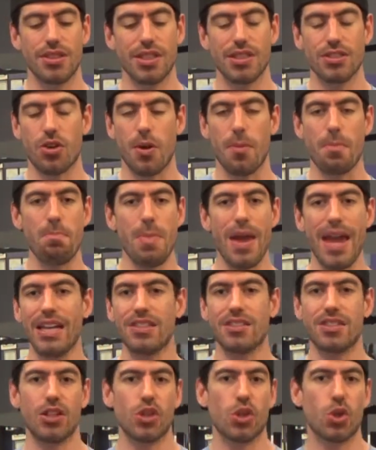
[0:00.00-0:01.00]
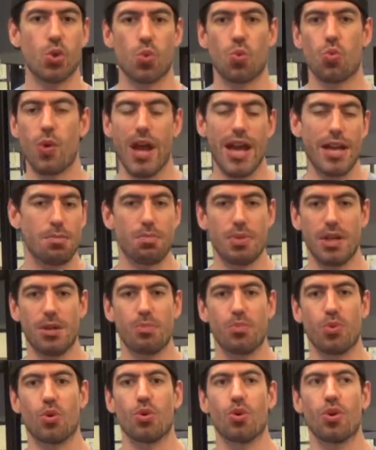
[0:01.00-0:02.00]
these are amazing, great
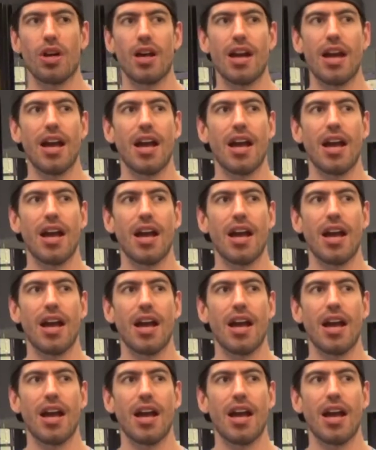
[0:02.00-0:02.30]
people.